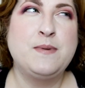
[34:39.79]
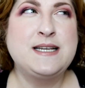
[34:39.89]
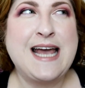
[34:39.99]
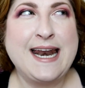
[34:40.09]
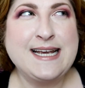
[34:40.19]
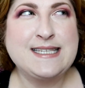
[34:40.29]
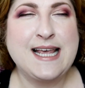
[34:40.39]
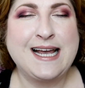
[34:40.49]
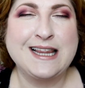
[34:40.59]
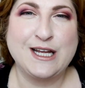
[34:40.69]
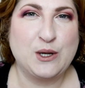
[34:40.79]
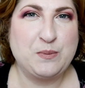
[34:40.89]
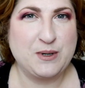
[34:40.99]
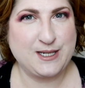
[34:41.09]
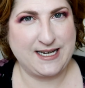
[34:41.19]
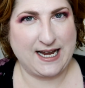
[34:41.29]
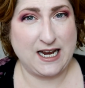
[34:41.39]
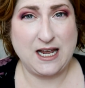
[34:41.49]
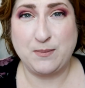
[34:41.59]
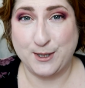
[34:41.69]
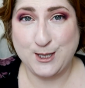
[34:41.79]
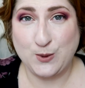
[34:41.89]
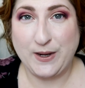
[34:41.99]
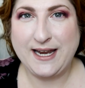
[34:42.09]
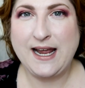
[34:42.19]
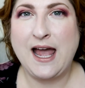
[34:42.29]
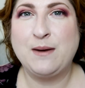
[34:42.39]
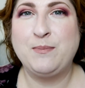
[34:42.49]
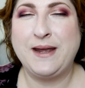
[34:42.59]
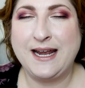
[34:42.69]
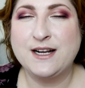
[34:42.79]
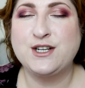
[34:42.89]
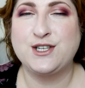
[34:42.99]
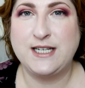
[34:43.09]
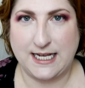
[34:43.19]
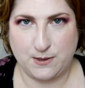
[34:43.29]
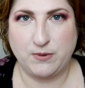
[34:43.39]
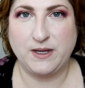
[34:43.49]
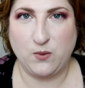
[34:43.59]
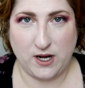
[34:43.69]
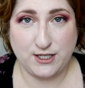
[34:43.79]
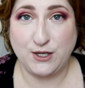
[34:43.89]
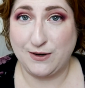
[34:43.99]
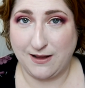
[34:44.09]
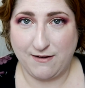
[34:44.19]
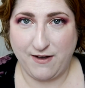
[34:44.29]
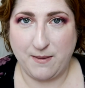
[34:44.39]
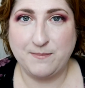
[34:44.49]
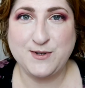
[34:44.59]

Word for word: Teddy's like a little persnickety but sweet, and PETA just desperately wants you to love him.